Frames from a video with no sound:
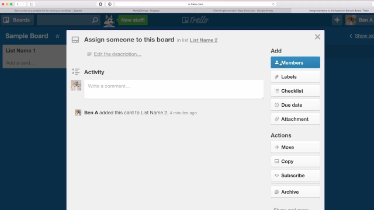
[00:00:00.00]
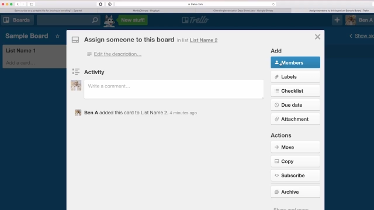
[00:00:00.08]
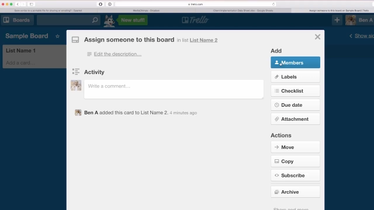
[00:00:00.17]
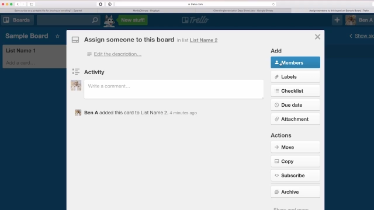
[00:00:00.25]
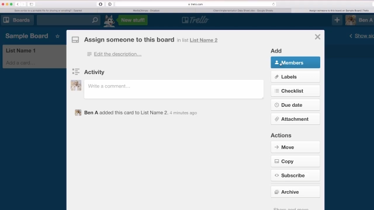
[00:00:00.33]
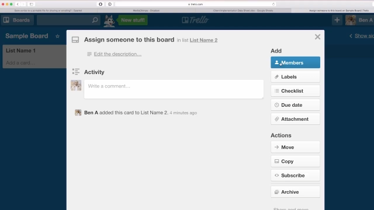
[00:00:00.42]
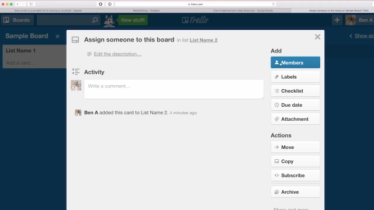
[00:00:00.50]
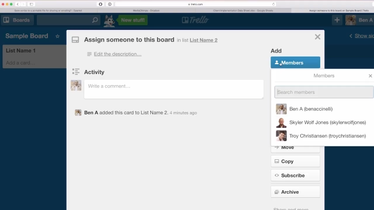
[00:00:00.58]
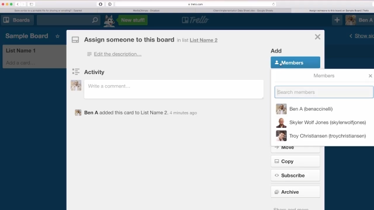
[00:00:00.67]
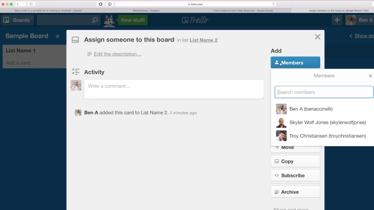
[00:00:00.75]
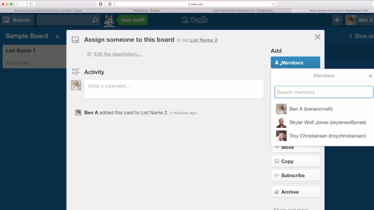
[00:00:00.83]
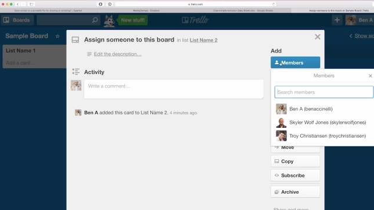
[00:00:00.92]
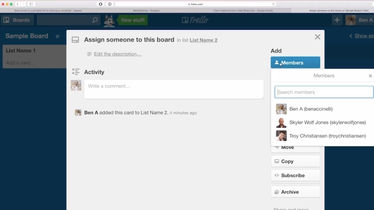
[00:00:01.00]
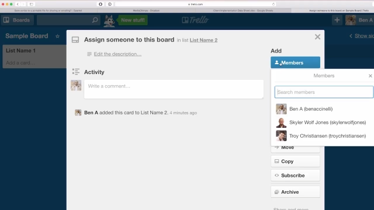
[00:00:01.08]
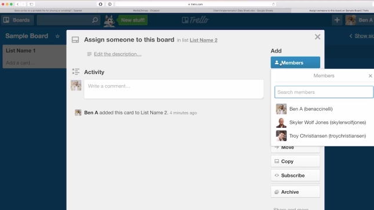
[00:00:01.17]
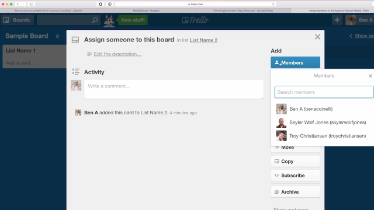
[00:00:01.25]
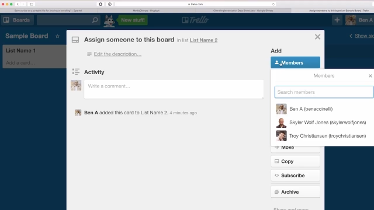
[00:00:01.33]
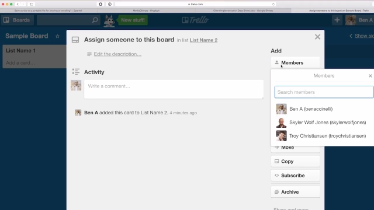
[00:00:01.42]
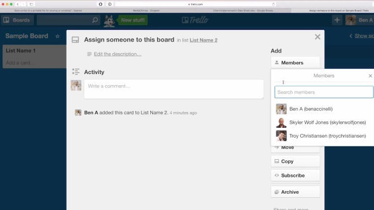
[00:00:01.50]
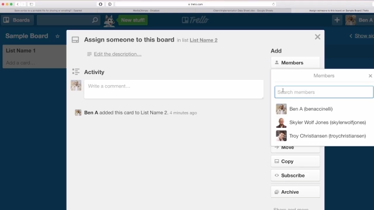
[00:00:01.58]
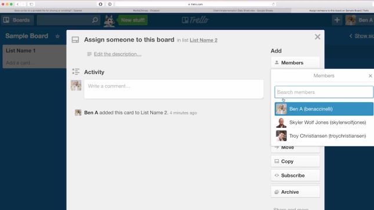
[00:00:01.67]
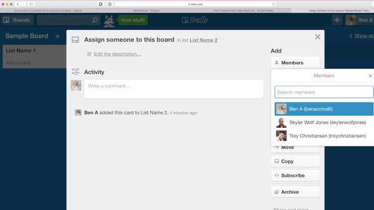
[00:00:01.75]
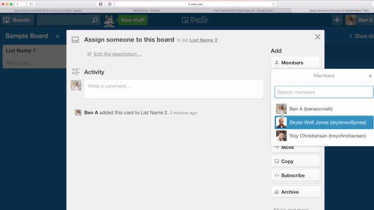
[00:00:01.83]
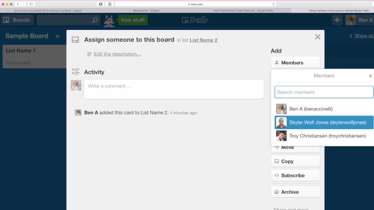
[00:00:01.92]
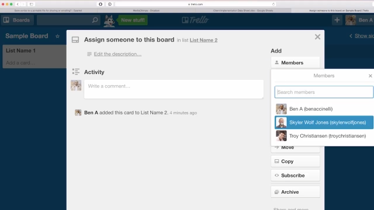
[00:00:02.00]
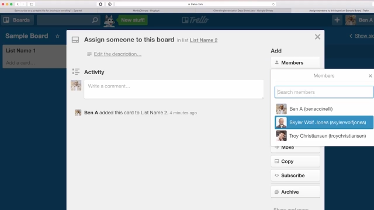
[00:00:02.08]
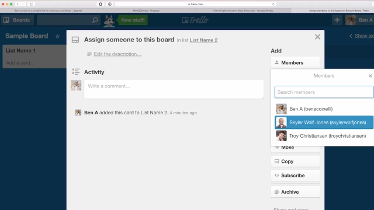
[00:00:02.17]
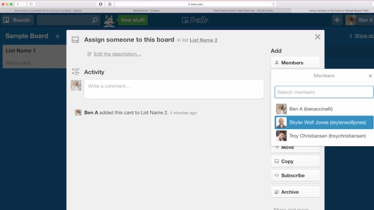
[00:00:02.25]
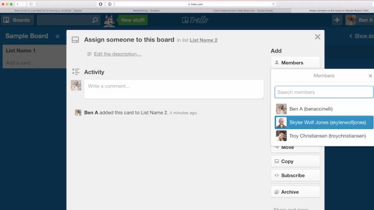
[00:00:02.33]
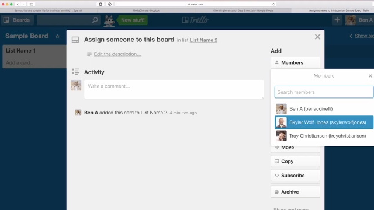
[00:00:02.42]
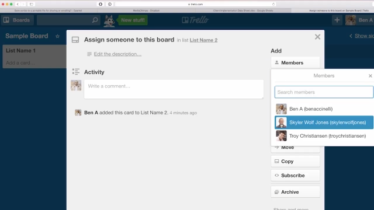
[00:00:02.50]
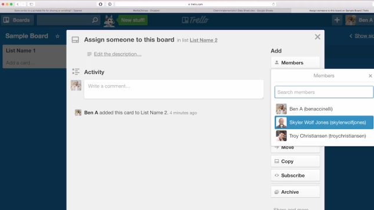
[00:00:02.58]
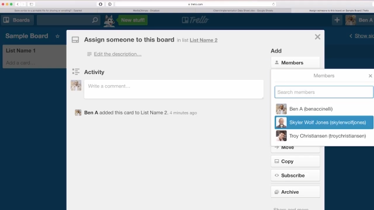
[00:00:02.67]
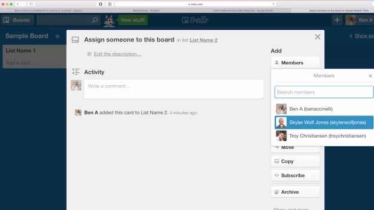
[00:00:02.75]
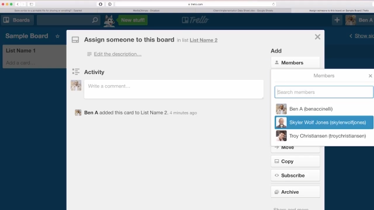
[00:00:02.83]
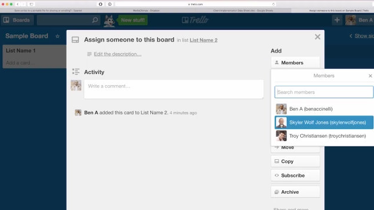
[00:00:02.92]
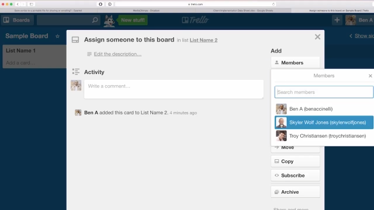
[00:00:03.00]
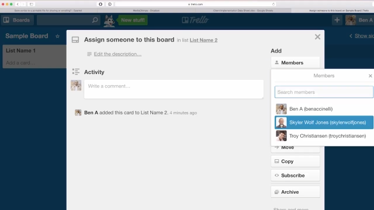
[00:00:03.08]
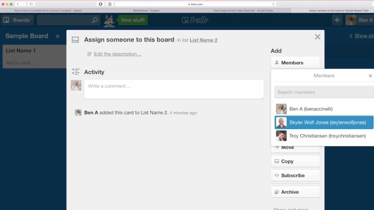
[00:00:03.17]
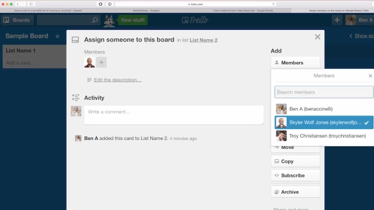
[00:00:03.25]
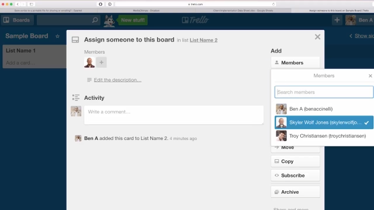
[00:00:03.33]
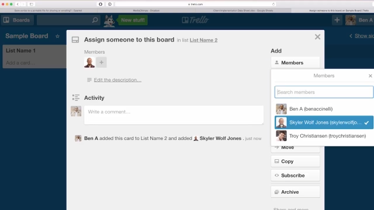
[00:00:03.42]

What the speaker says: [unreadable: no face in view]